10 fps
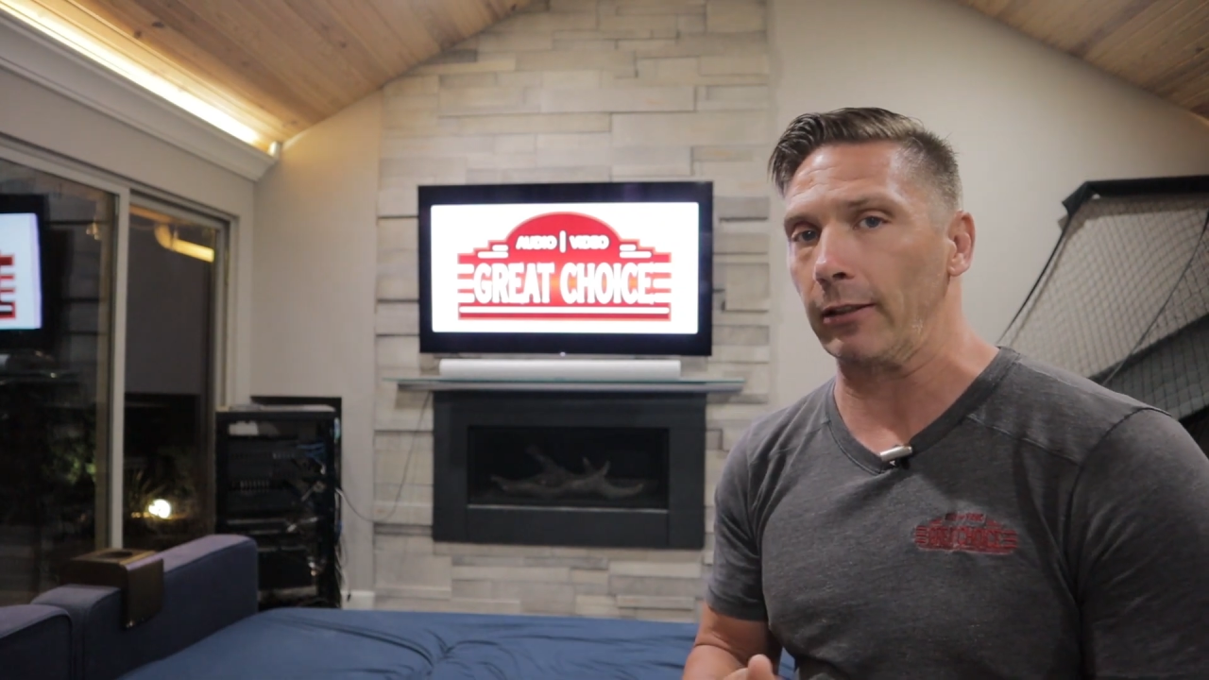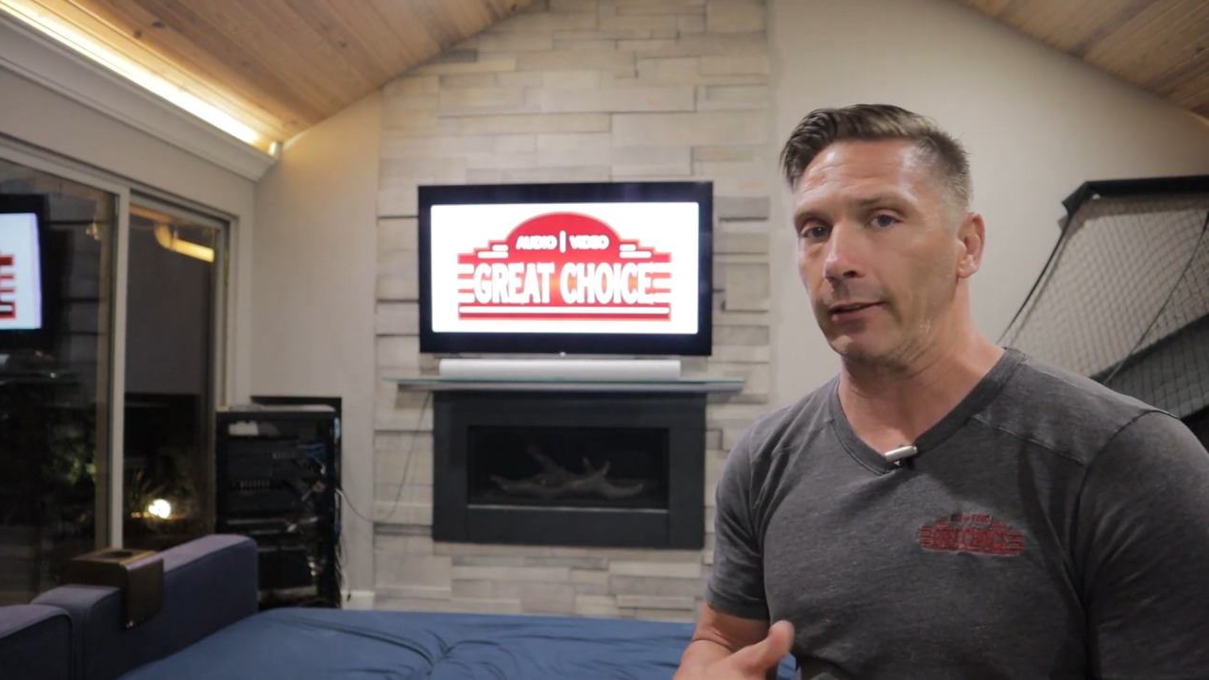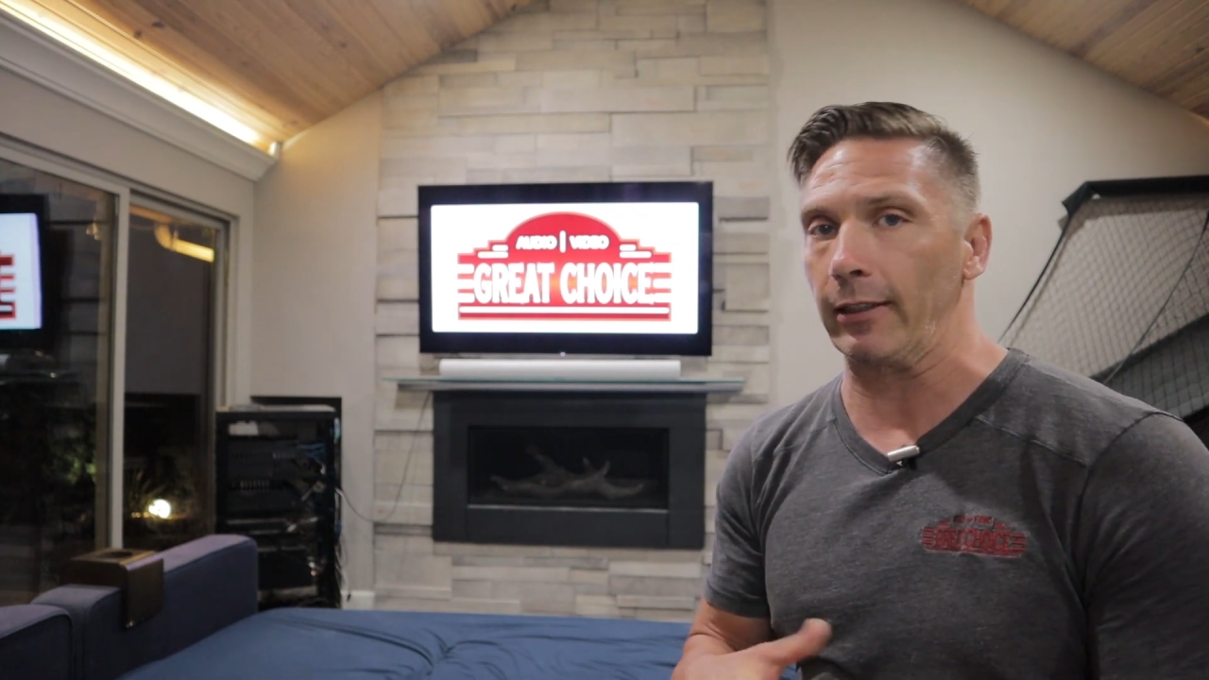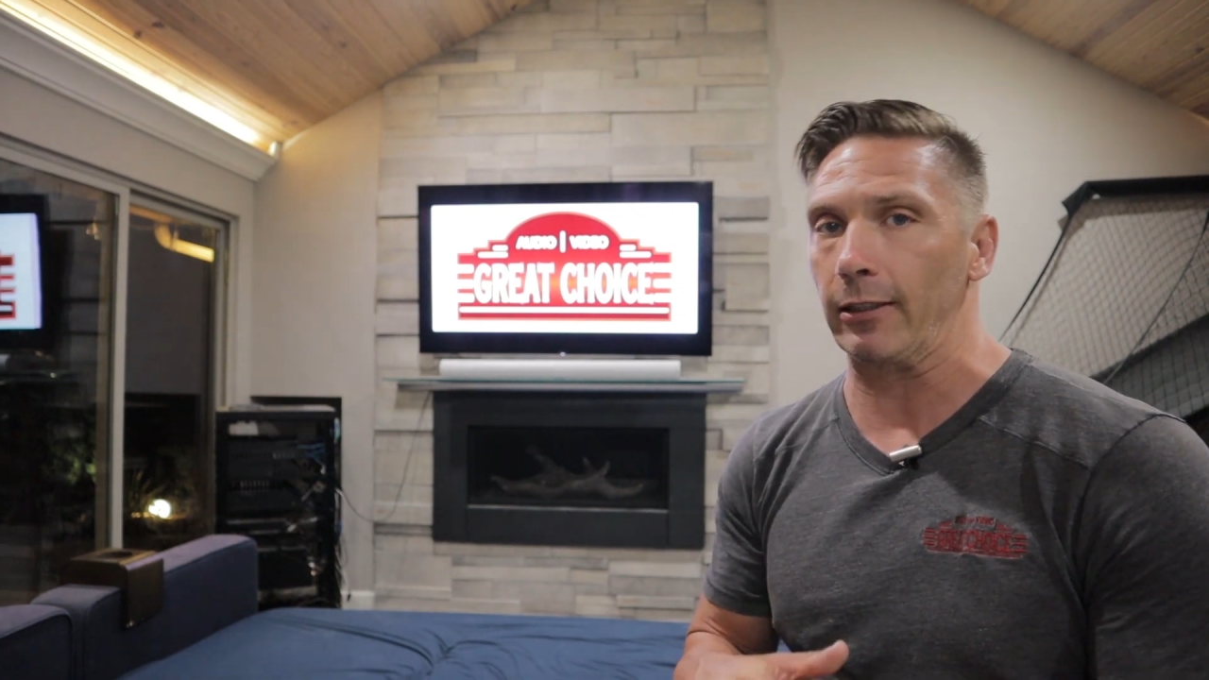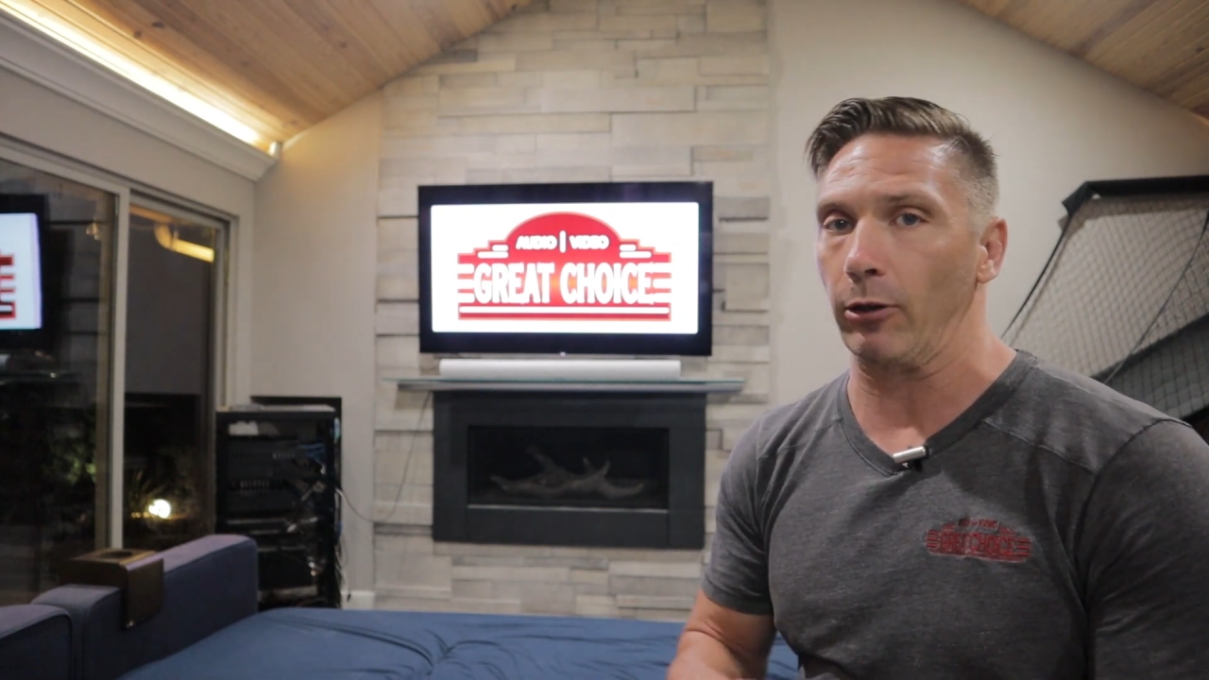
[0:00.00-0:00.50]
at
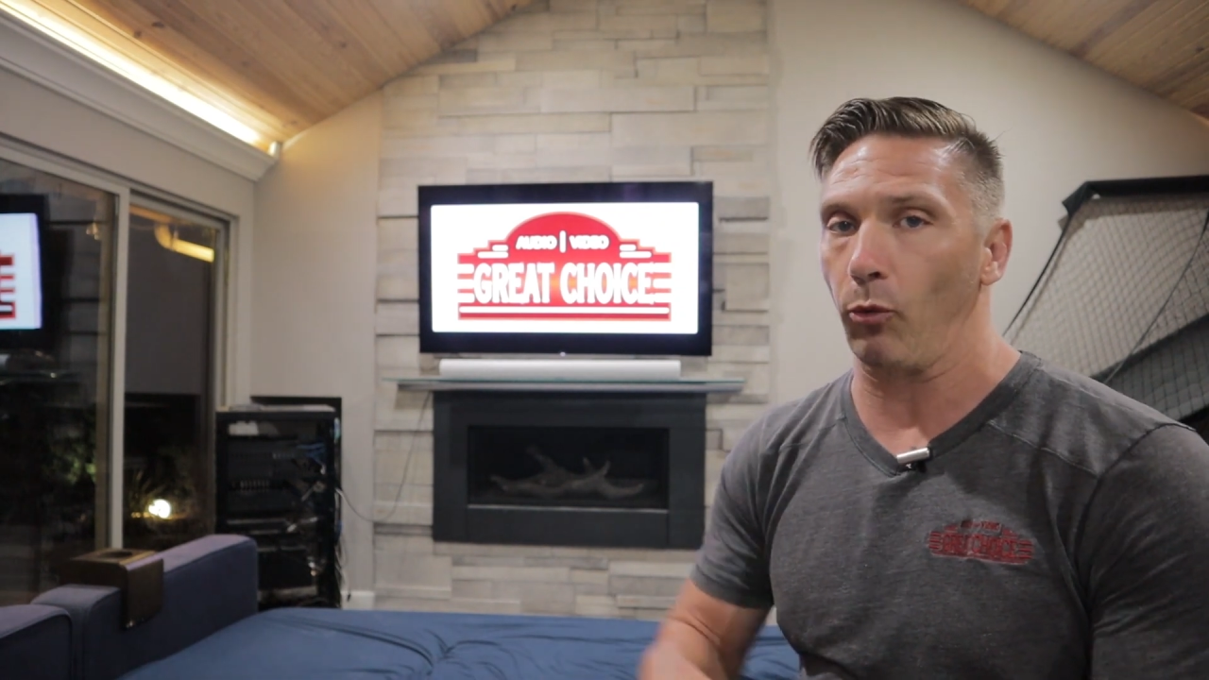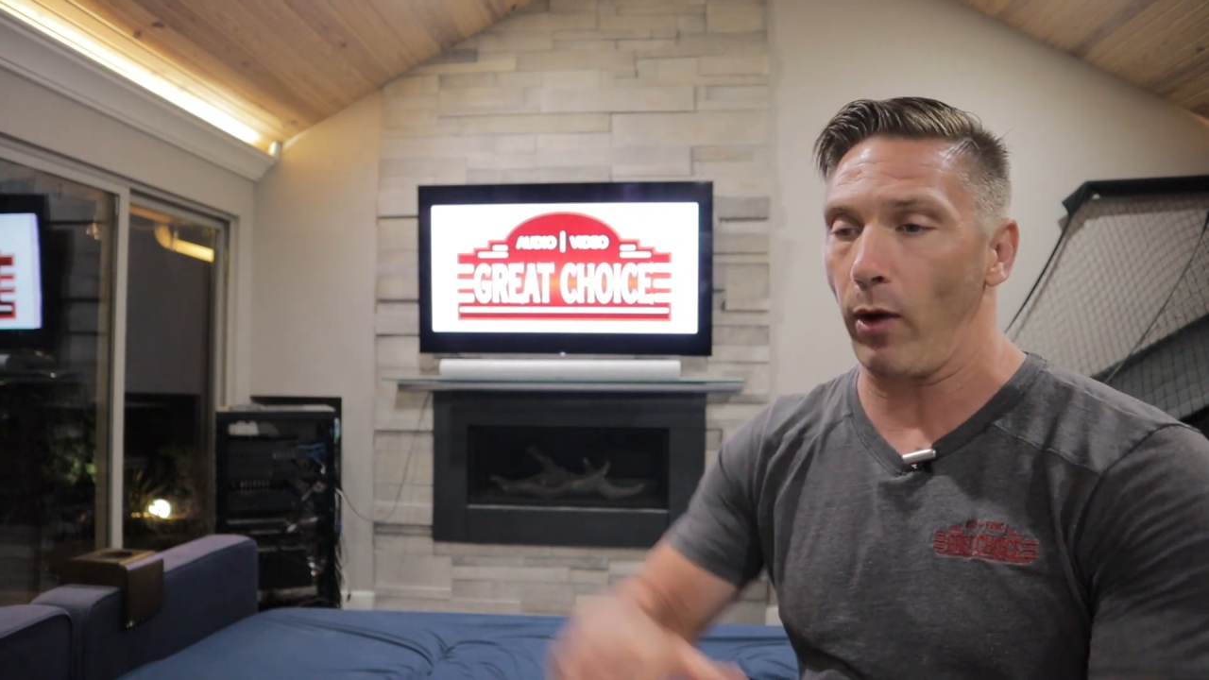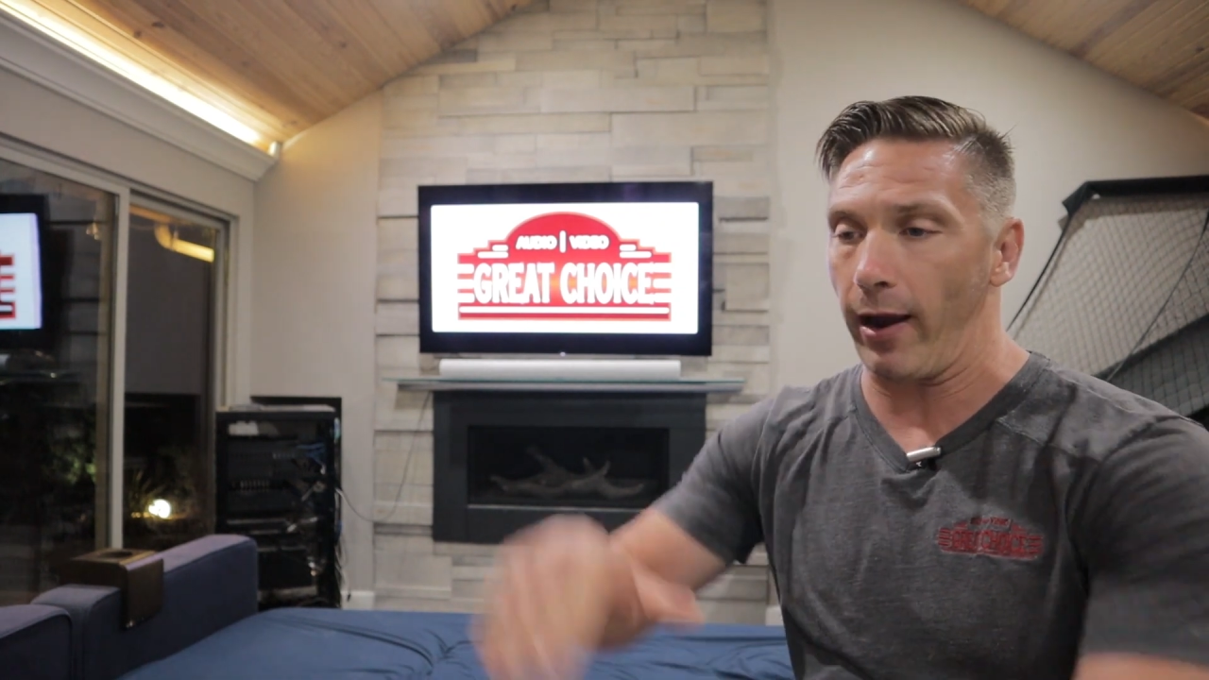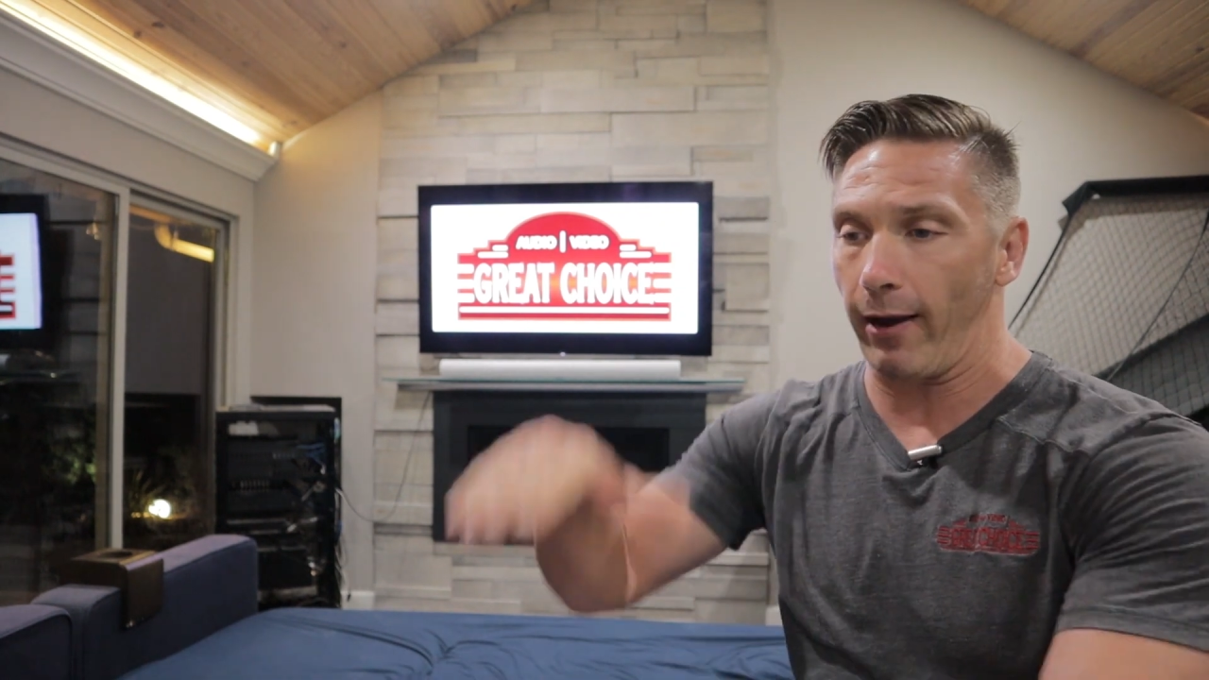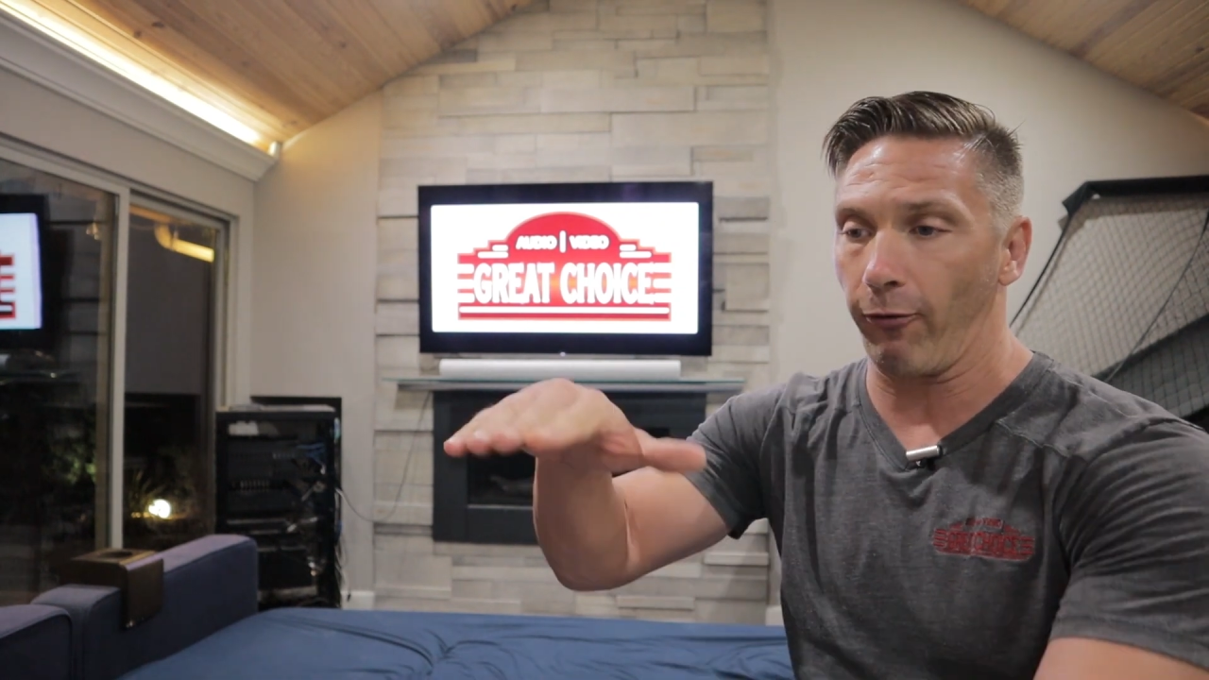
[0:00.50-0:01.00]
least away